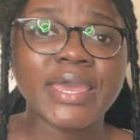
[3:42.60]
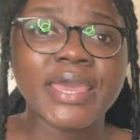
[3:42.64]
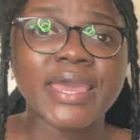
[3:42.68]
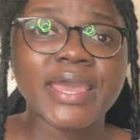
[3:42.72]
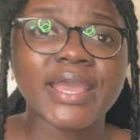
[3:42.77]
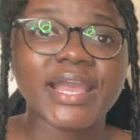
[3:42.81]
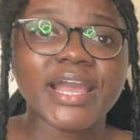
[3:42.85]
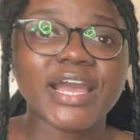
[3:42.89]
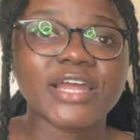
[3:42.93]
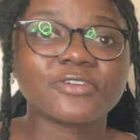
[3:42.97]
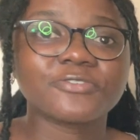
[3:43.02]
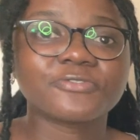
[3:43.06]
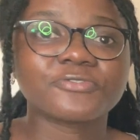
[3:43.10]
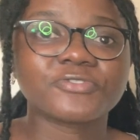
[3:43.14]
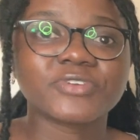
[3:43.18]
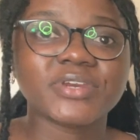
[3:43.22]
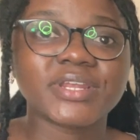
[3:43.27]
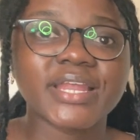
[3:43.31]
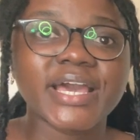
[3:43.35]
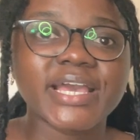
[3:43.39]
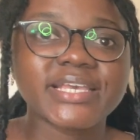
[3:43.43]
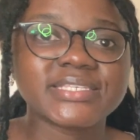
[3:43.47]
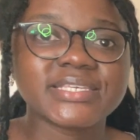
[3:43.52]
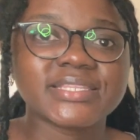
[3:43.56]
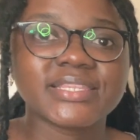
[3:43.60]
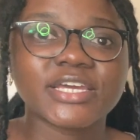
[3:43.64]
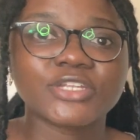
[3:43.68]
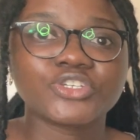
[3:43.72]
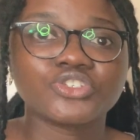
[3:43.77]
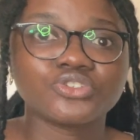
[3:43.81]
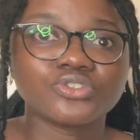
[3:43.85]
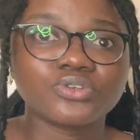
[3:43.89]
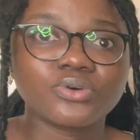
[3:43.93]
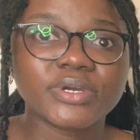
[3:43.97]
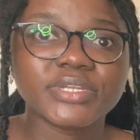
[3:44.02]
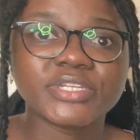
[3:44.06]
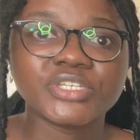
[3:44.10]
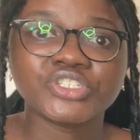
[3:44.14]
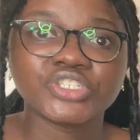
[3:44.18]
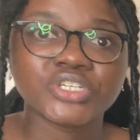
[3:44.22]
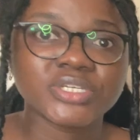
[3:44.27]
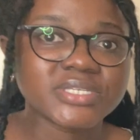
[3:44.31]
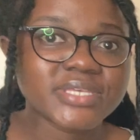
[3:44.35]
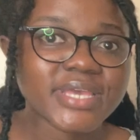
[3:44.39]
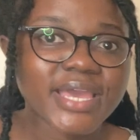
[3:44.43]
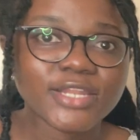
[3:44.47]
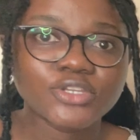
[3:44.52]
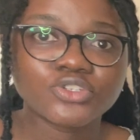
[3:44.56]
kind of realizing that he
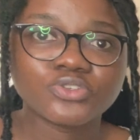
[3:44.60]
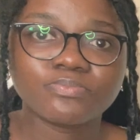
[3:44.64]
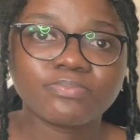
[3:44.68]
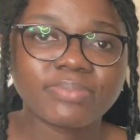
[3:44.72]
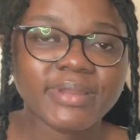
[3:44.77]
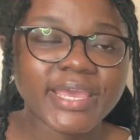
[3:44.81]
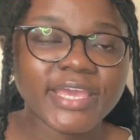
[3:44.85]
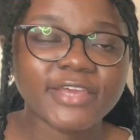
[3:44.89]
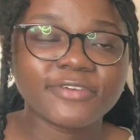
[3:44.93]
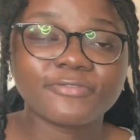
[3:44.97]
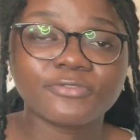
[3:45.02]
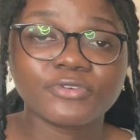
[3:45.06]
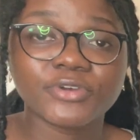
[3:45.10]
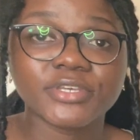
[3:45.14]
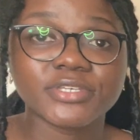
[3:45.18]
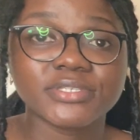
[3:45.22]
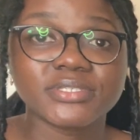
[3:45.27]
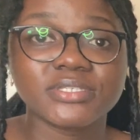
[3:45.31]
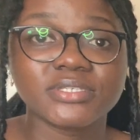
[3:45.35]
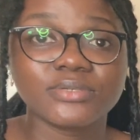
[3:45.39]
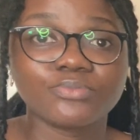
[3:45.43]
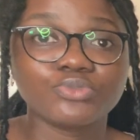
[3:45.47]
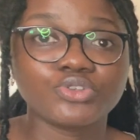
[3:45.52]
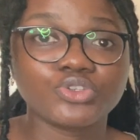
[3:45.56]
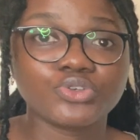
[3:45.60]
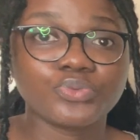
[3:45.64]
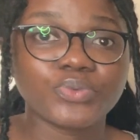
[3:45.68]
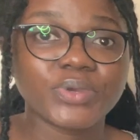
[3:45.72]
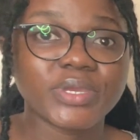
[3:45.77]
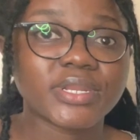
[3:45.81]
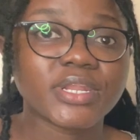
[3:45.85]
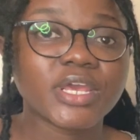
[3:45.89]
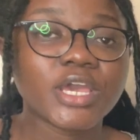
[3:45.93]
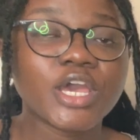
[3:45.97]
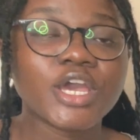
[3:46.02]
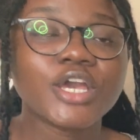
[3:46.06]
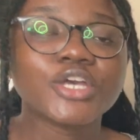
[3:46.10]
just had to play for his team to win.